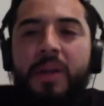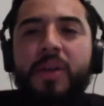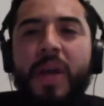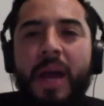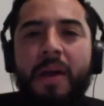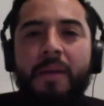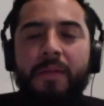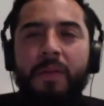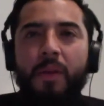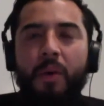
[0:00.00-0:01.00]
to have
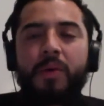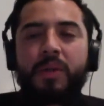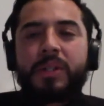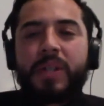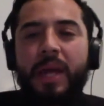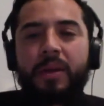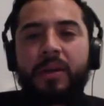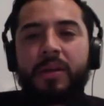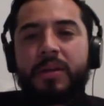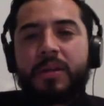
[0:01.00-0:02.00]
lower
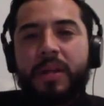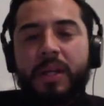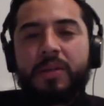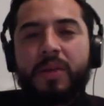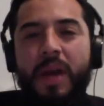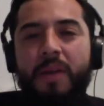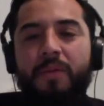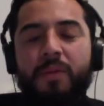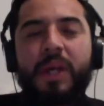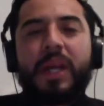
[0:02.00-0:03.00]
standards than to
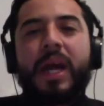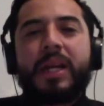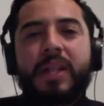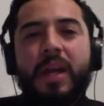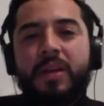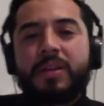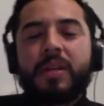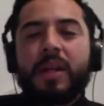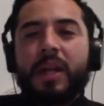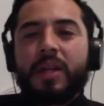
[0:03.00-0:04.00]
have really high standards and
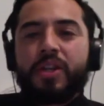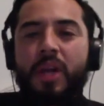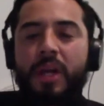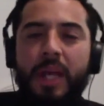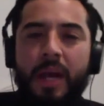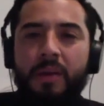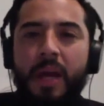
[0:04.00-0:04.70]
then get shot down.